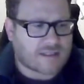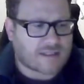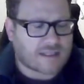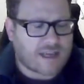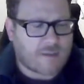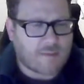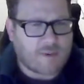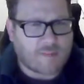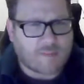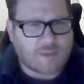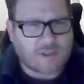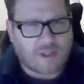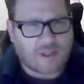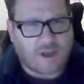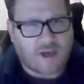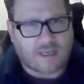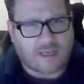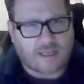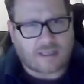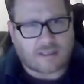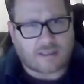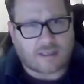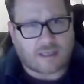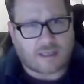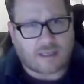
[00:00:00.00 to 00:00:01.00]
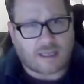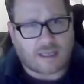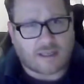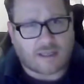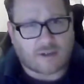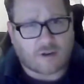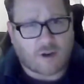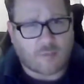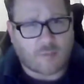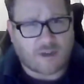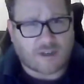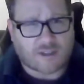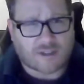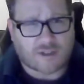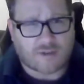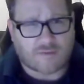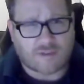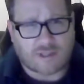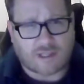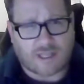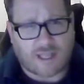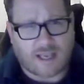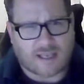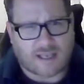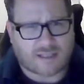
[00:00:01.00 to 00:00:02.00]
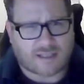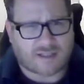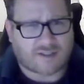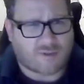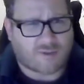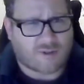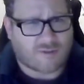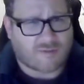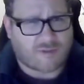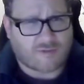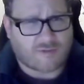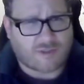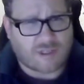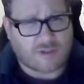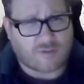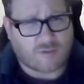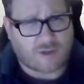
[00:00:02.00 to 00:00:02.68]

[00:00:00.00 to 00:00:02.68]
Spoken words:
come up a lot in economics over the last sort of 15,